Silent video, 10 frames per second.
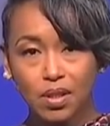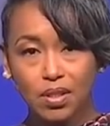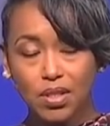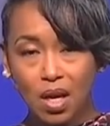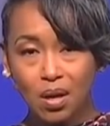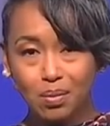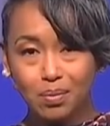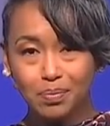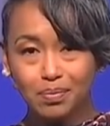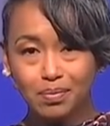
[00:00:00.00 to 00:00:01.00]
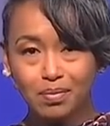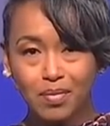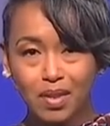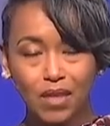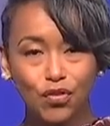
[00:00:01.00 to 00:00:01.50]
So,
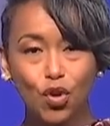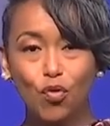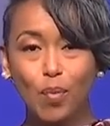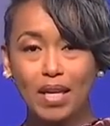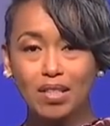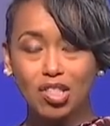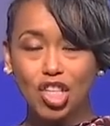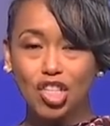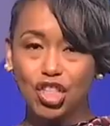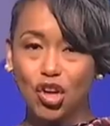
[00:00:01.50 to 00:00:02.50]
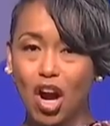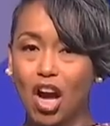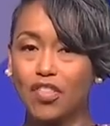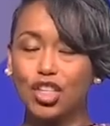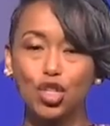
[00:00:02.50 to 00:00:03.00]
if you've made a decision in your
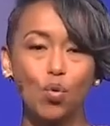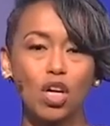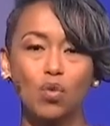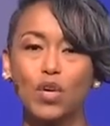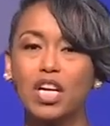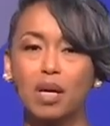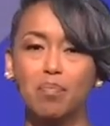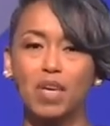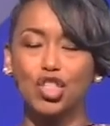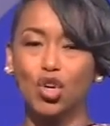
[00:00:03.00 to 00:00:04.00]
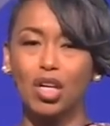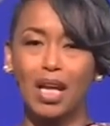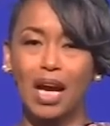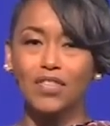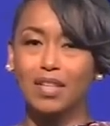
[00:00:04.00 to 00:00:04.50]
heart that you want to recommit your
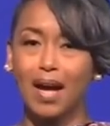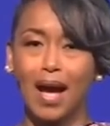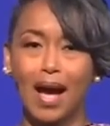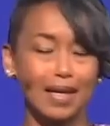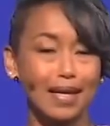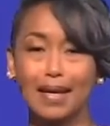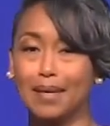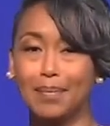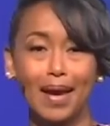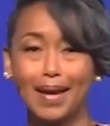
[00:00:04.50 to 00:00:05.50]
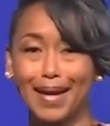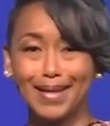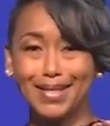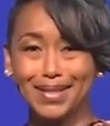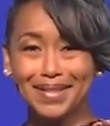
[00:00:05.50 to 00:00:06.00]
life to God, he ain't mad
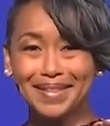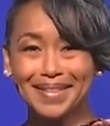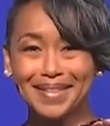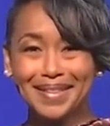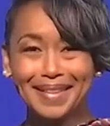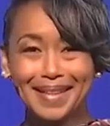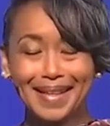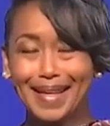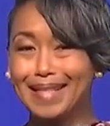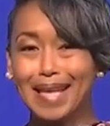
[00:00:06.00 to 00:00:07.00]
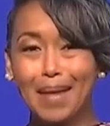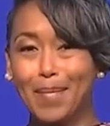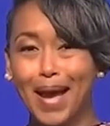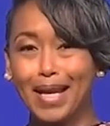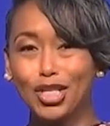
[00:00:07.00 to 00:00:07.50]
at you. He's not
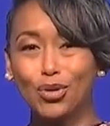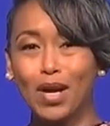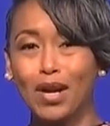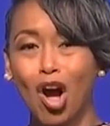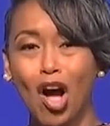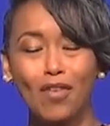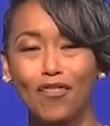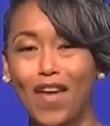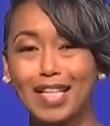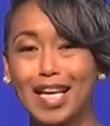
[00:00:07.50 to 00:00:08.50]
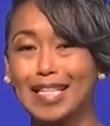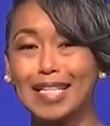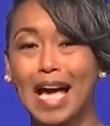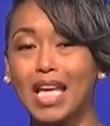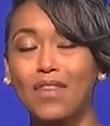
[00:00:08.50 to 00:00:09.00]
mad at you at all. In fact, he's
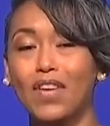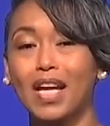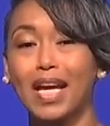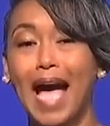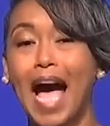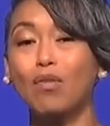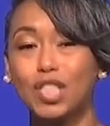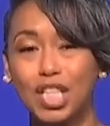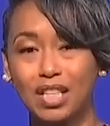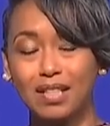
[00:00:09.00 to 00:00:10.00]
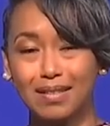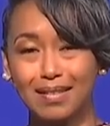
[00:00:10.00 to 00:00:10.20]
not even counting